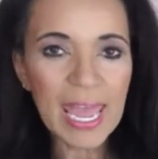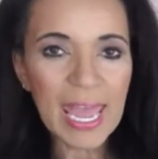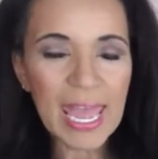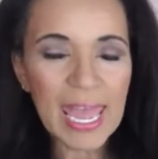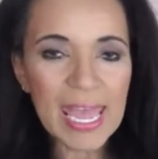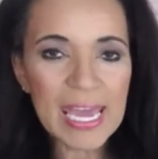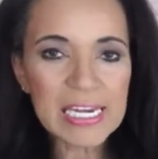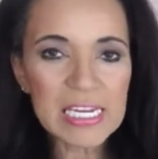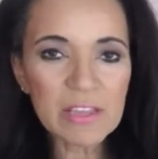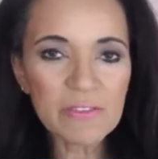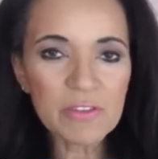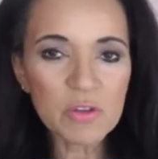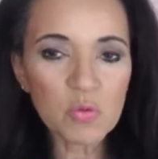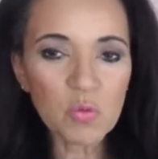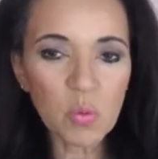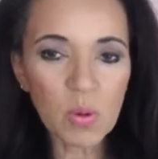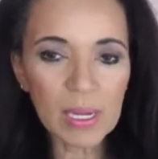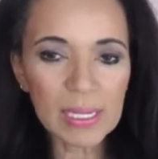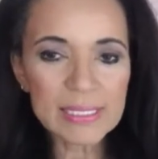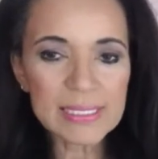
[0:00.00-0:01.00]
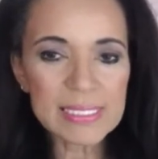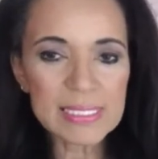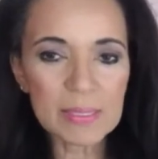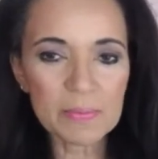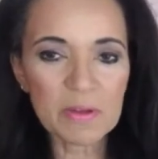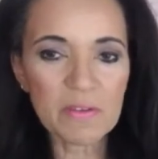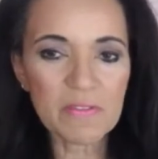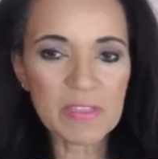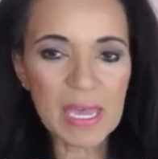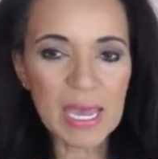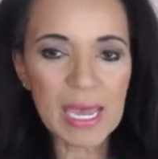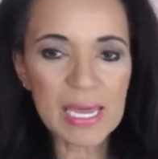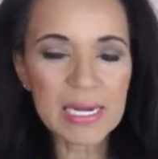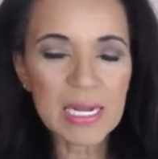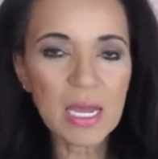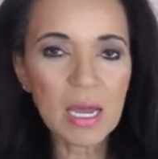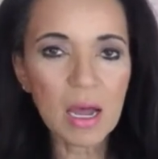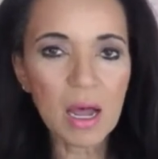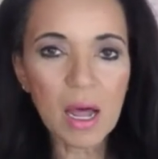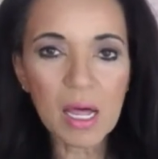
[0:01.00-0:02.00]
And if you want some of that,
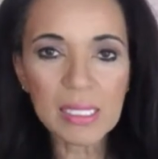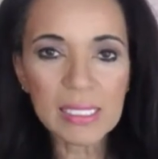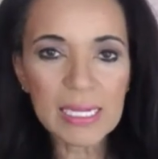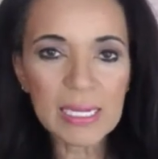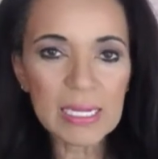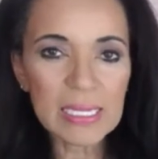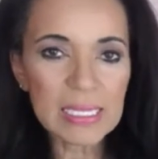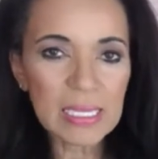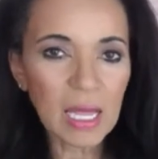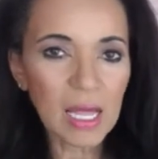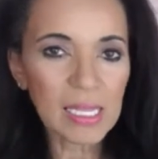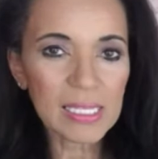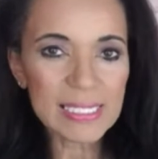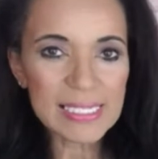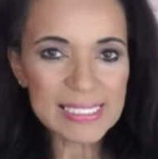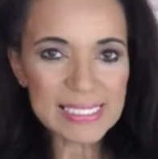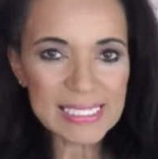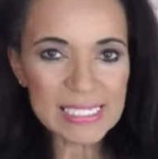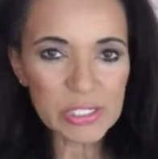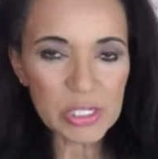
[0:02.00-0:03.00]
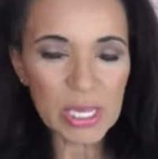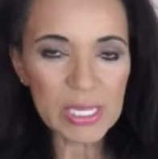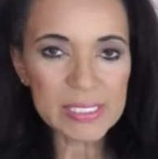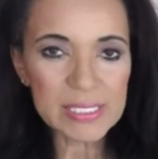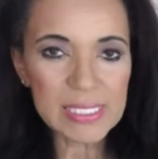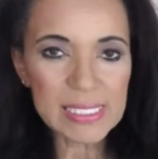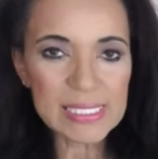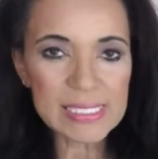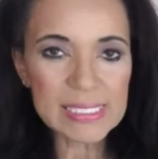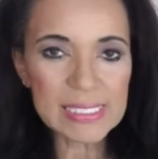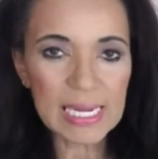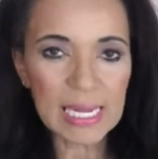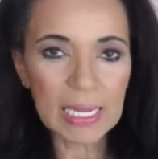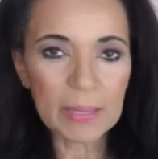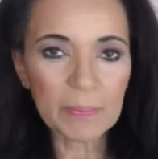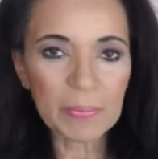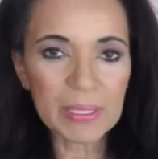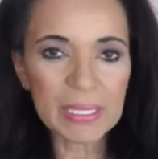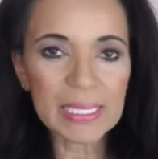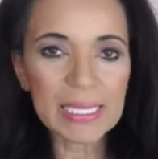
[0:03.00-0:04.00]
all I suggest is
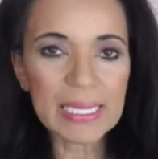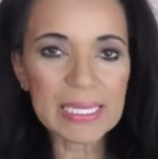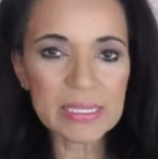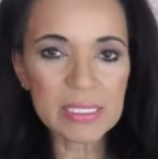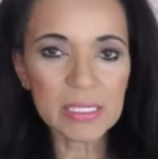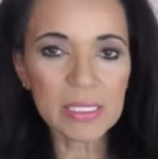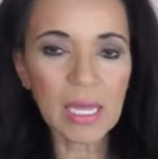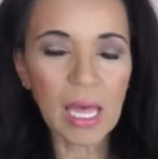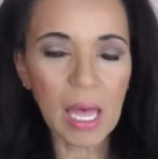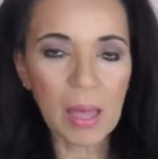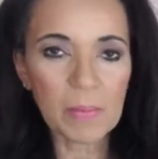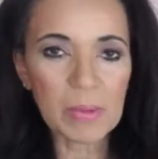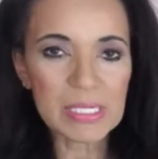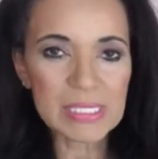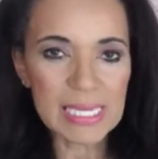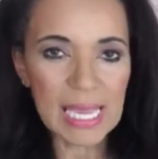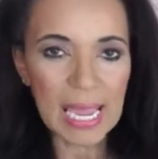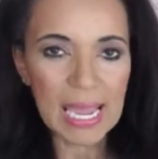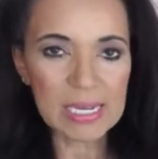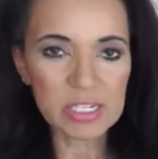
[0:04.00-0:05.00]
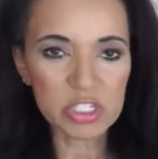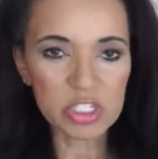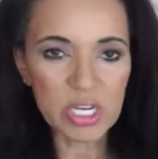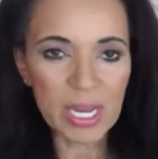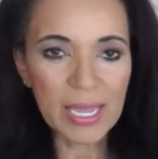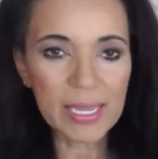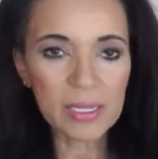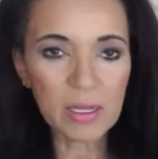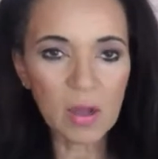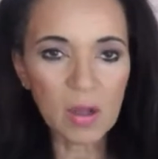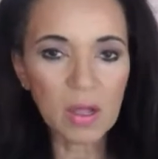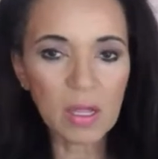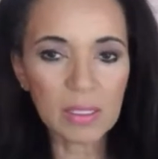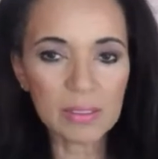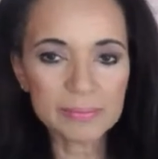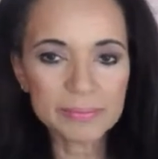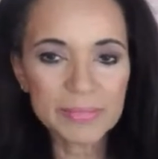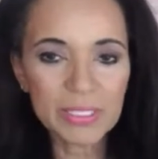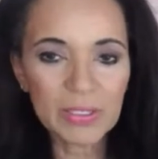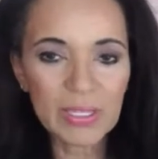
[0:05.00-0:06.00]
typing in the comments, hashtag
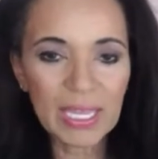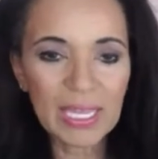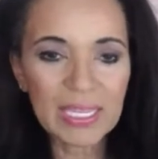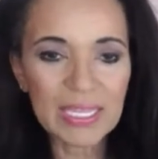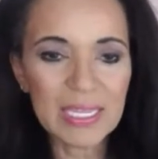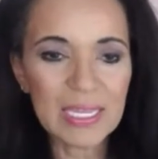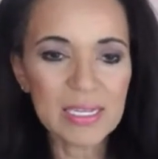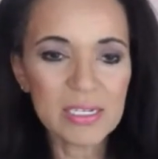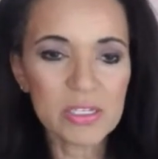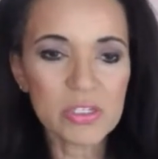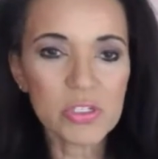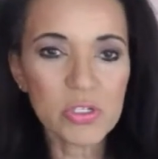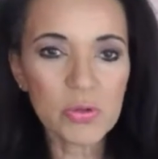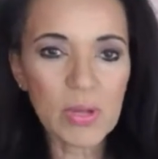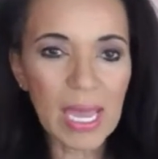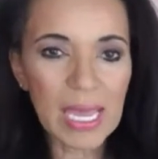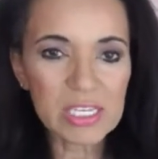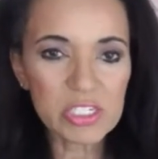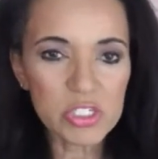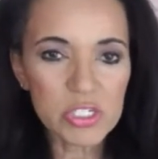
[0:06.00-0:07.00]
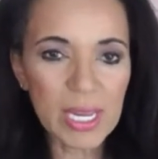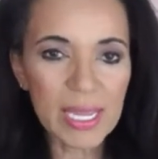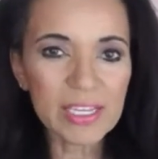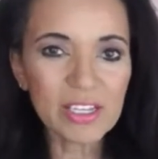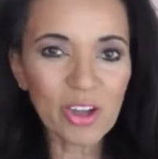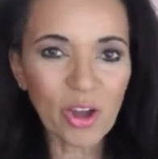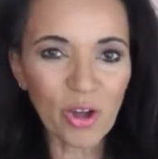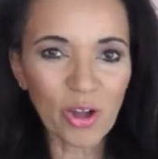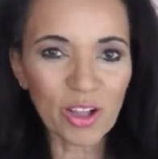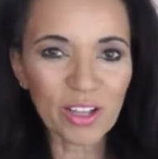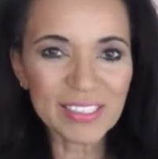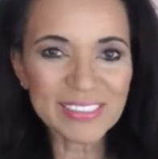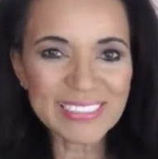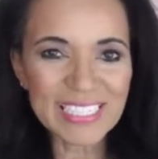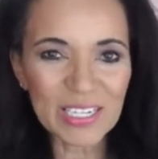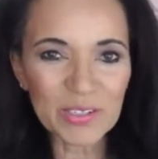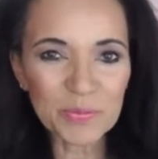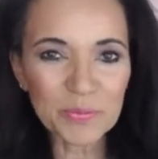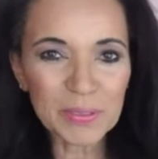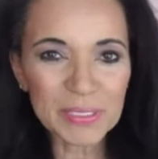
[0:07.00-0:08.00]
call, okay? Just do hashtag call
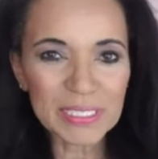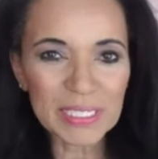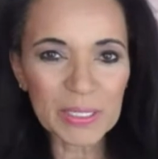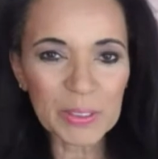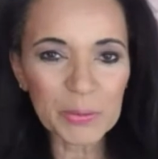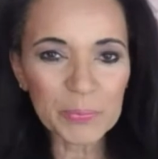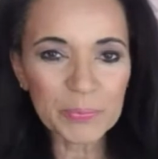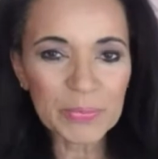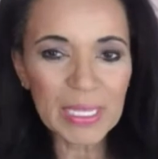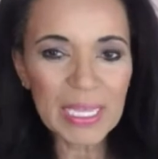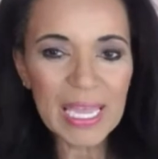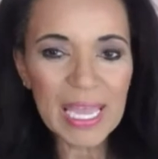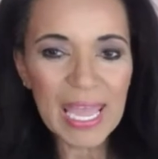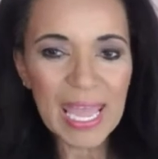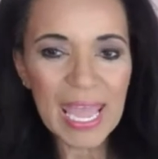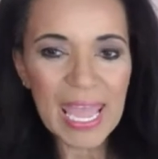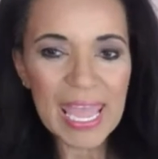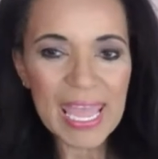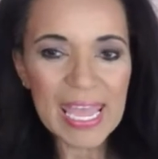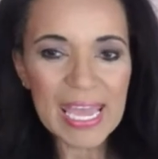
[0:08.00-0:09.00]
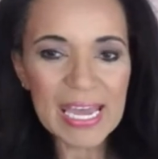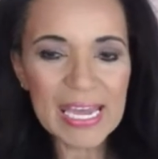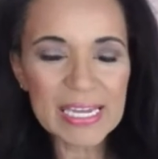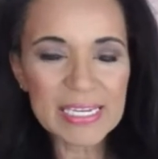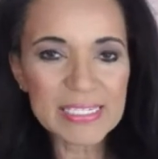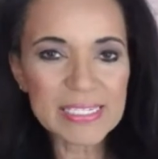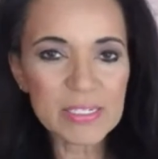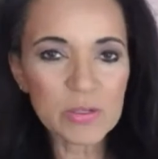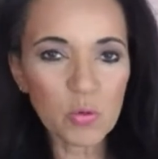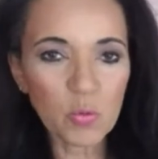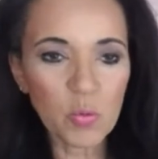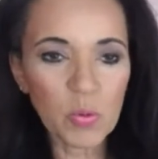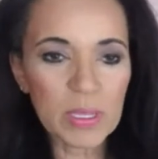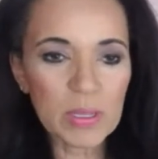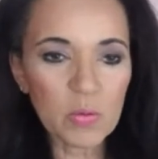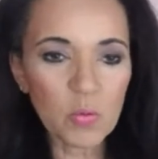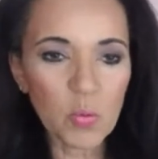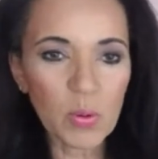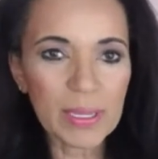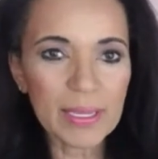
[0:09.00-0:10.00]
down below, and we
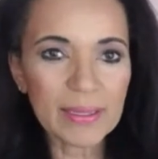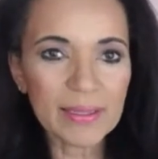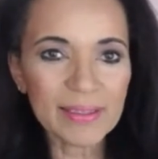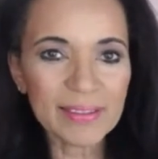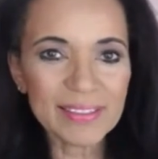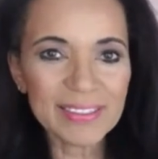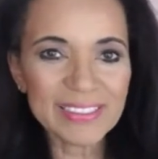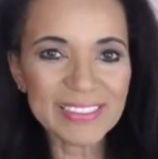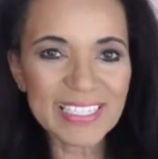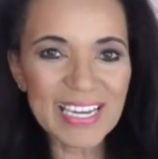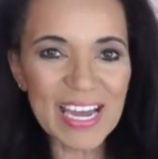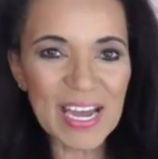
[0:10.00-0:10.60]
will